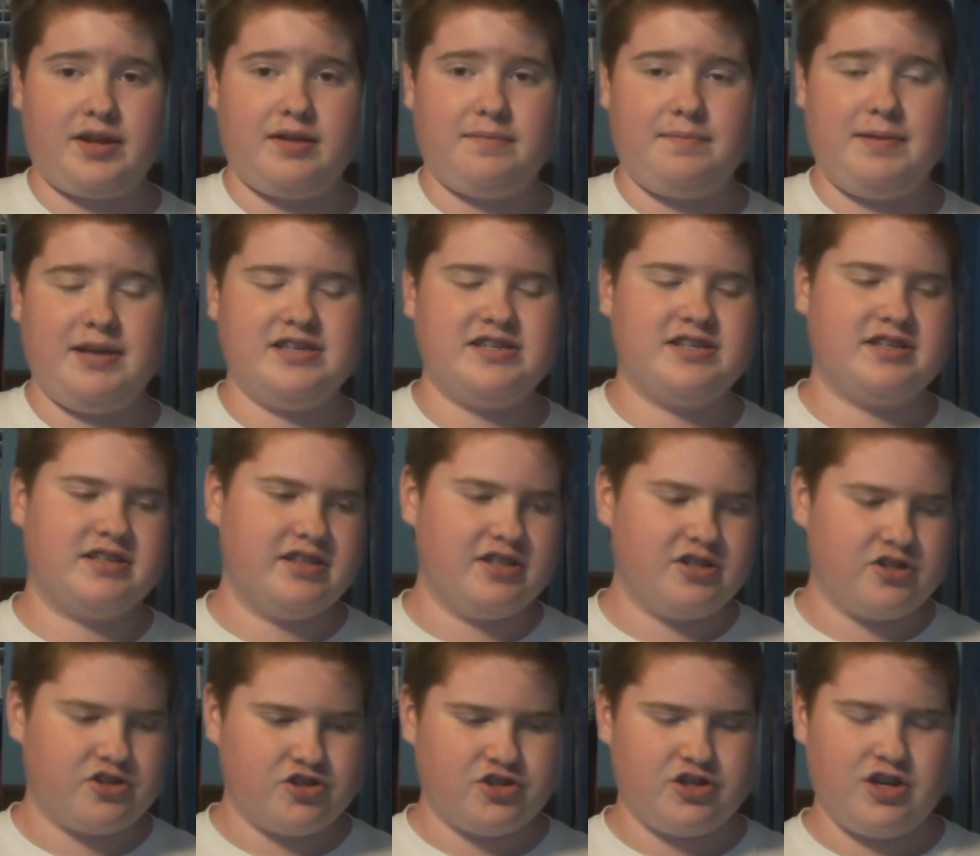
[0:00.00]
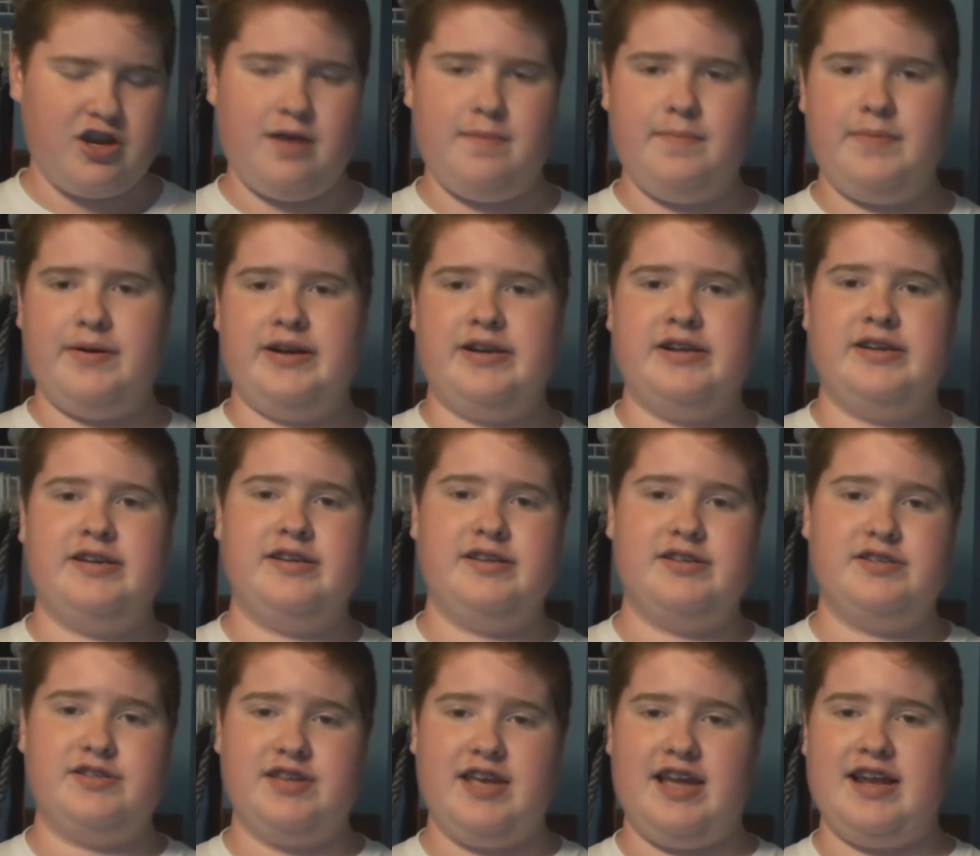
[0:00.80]
Basically, the share button
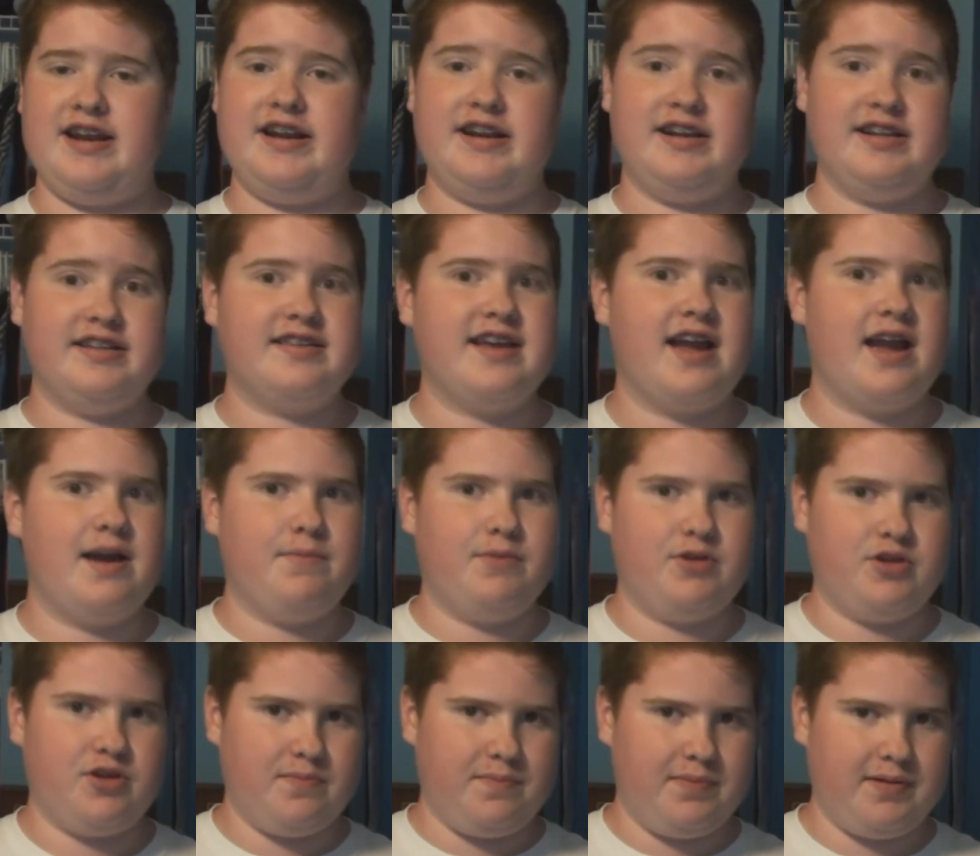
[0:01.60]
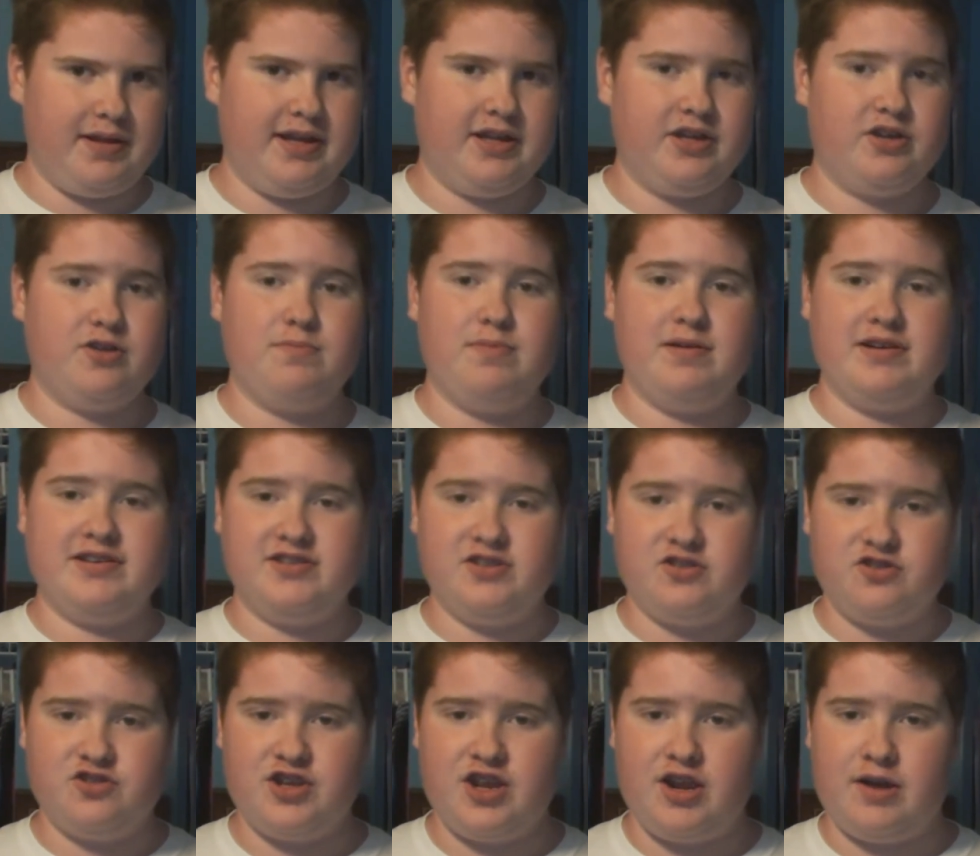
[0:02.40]
is at any time while you're playing, you press
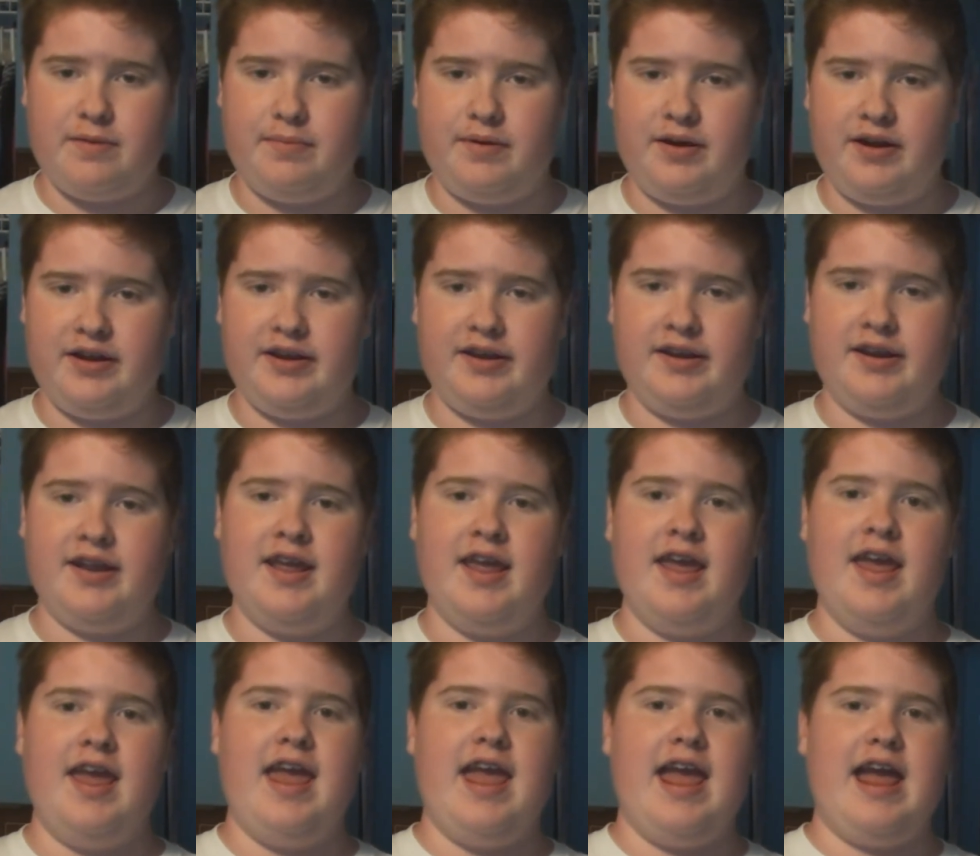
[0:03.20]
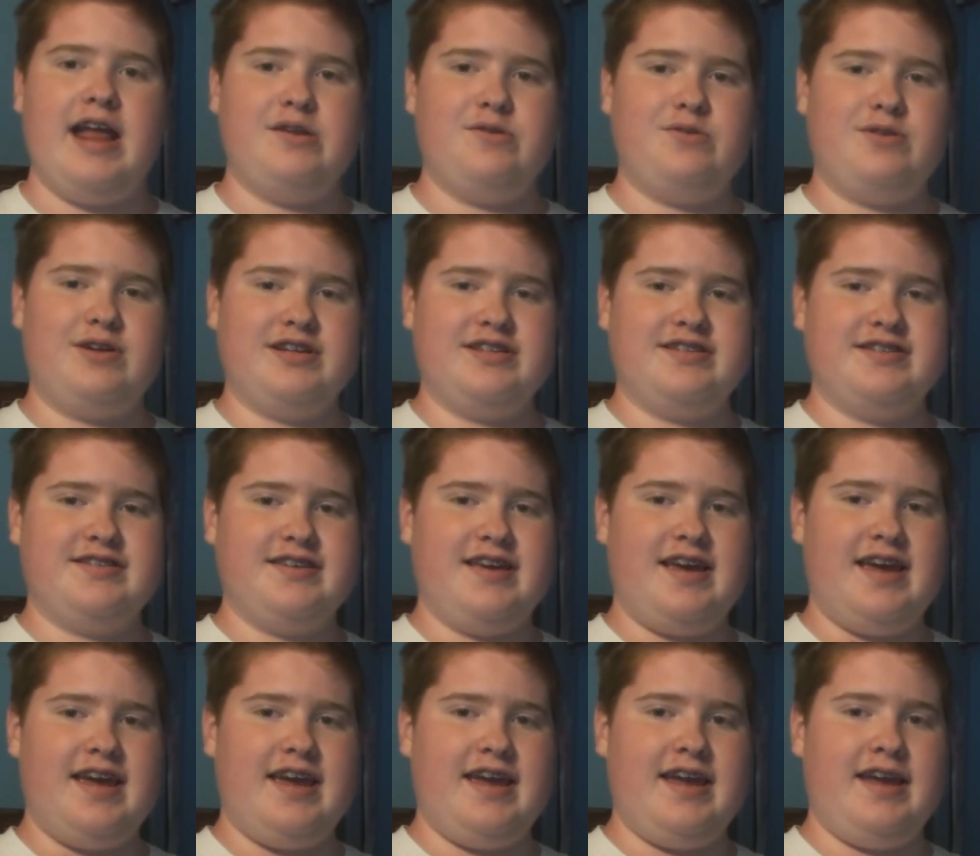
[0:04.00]
the share button, and you could
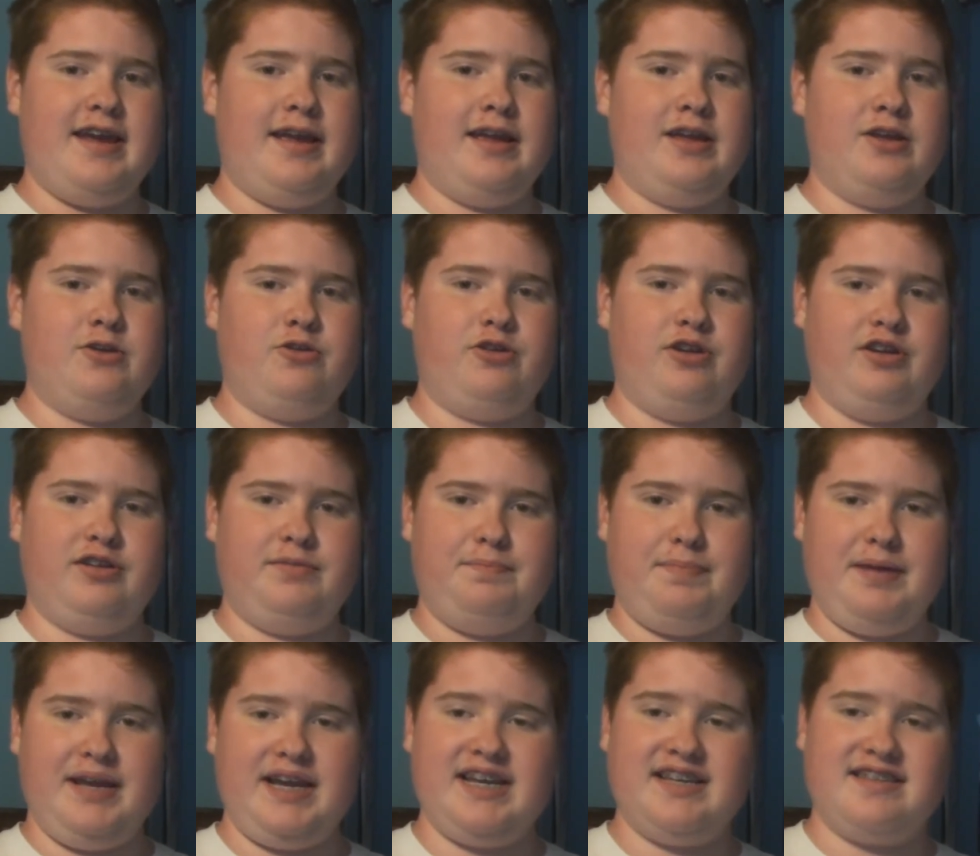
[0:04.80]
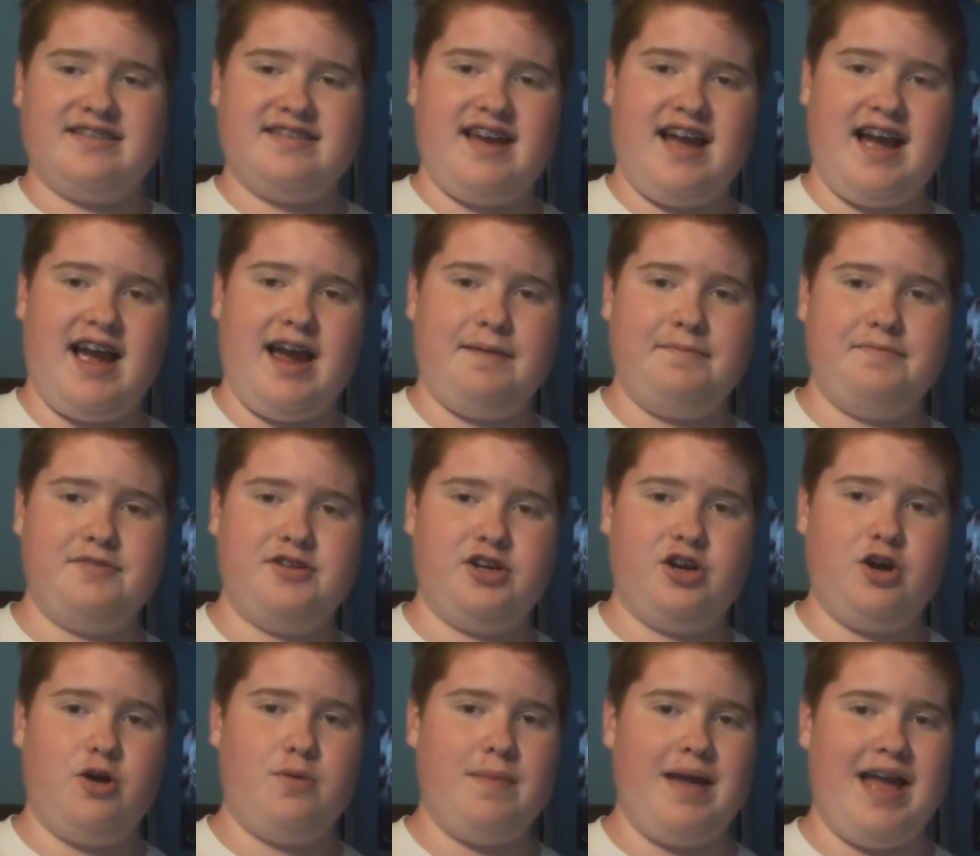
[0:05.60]
pick a time
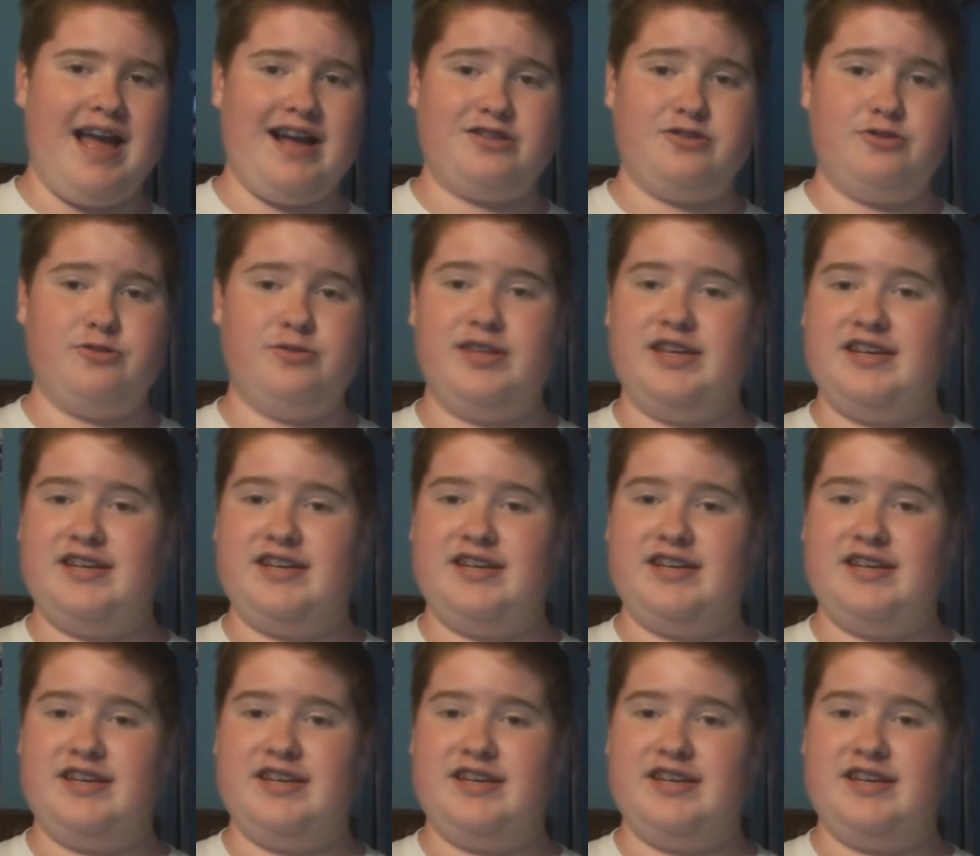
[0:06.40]
to go back to.